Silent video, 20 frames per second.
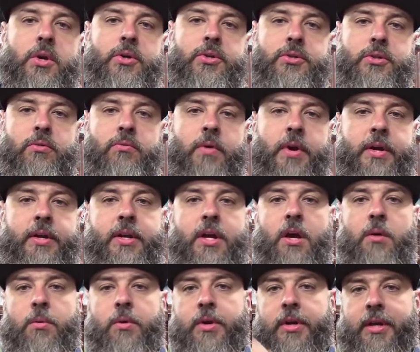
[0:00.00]
So right
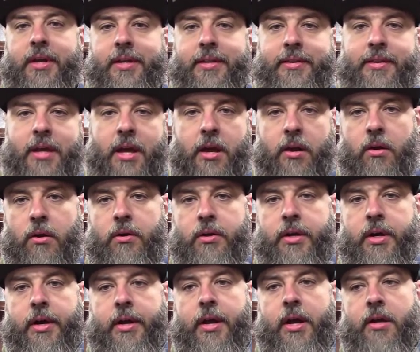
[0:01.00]
now we're going to get that all
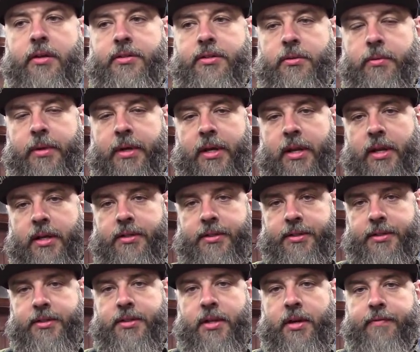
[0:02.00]
cut out so we can
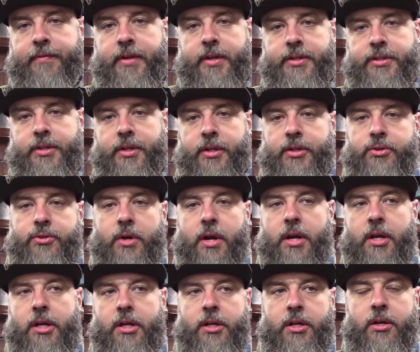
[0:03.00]
actually stuff engine and
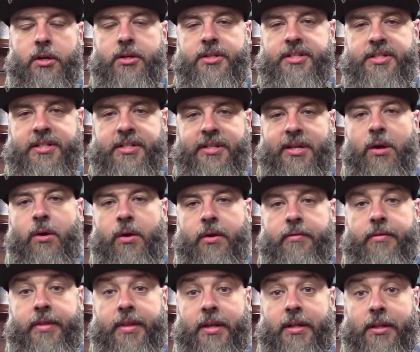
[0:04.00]
tranny in here and see how
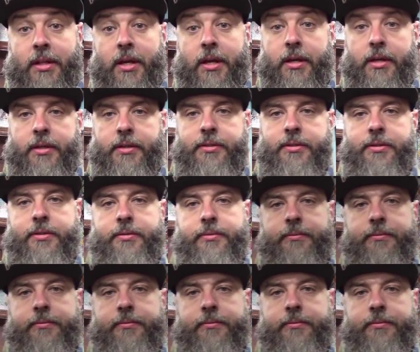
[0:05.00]
everything lays.